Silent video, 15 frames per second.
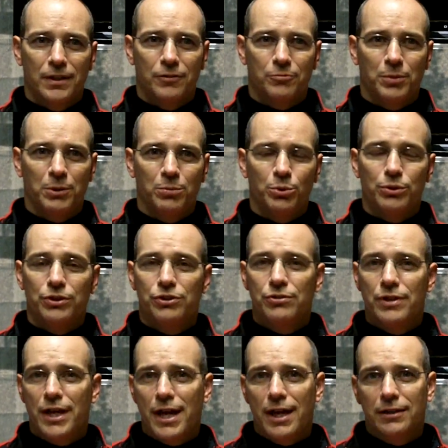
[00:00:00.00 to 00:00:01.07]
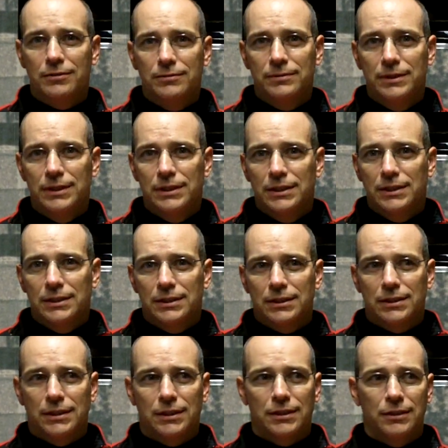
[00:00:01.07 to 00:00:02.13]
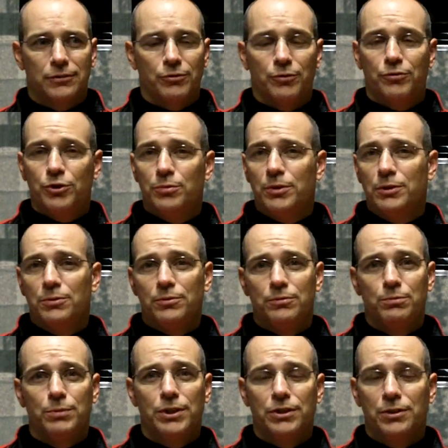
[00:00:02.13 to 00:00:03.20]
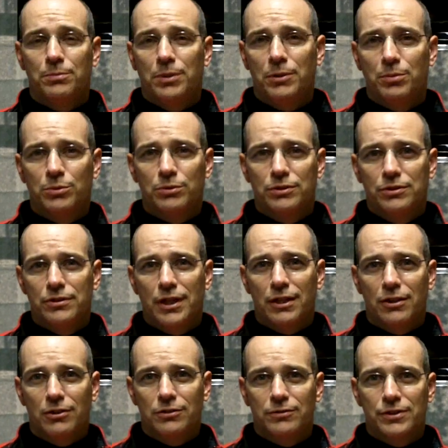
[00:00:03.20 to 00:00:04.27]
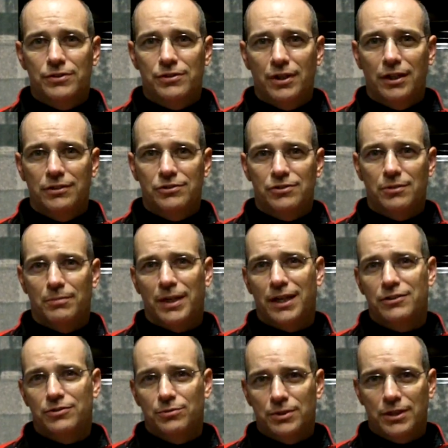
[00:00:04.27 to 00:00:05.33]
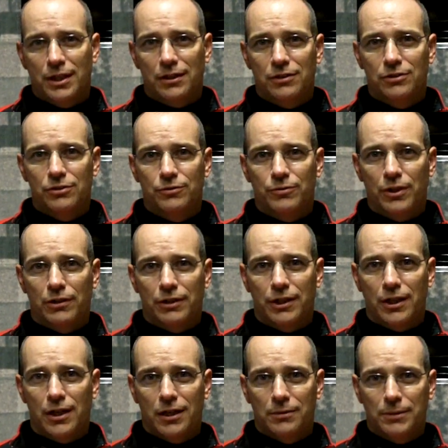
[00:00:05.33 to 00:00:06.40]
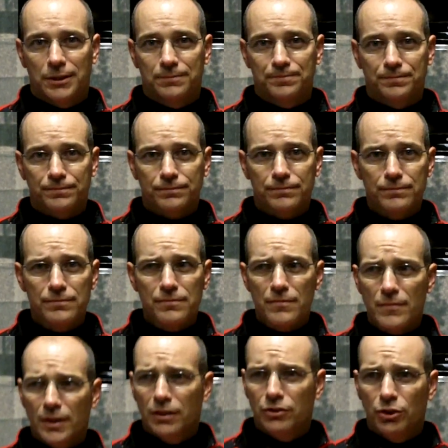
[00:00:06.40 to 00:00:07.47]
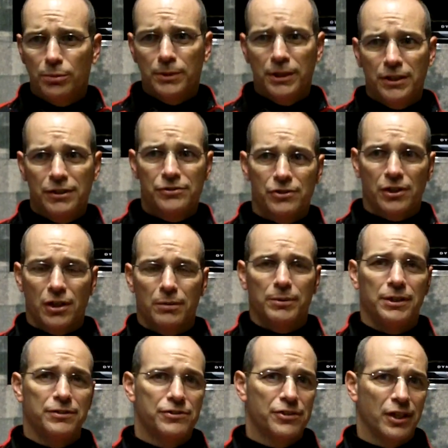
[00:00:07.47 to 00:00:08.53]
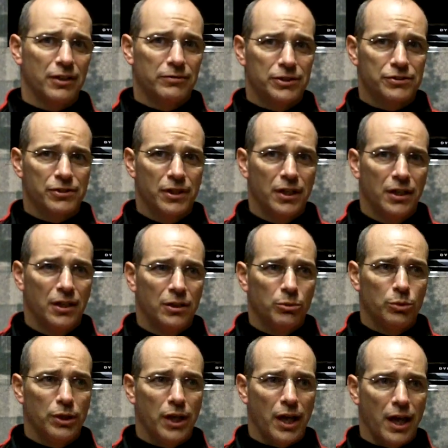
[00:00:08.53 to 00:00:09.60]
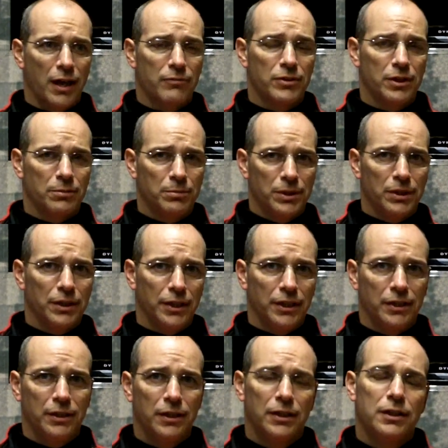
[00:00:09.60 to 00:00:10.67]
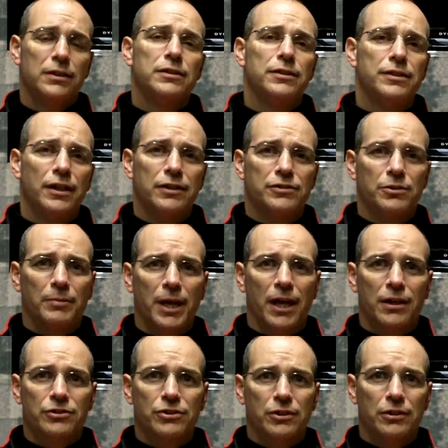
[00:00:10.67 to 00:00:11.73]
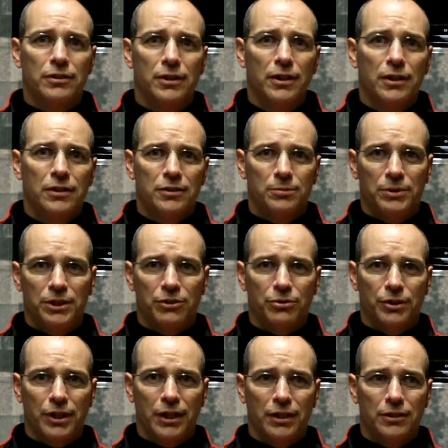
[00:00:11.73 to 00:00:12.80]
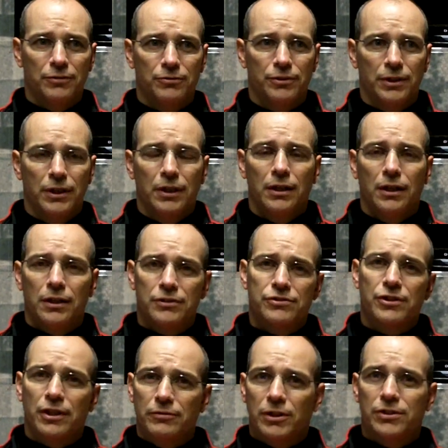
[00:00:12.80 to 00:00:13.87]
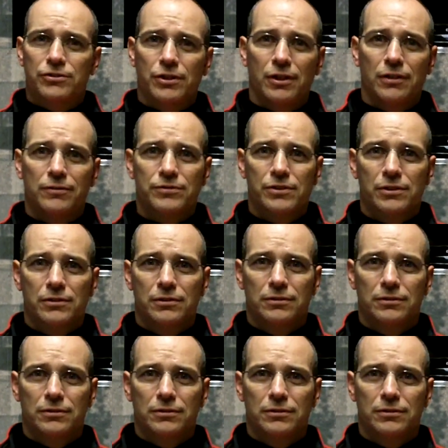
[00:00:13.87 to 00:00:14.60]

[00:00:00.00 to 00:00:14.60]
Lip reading: If people would do that, if a few million people would do that all over the state, just imagine what that could do for our economy. Nobody needs to come in and save us. We have the ability to take some action, to be creative, and save ourselves.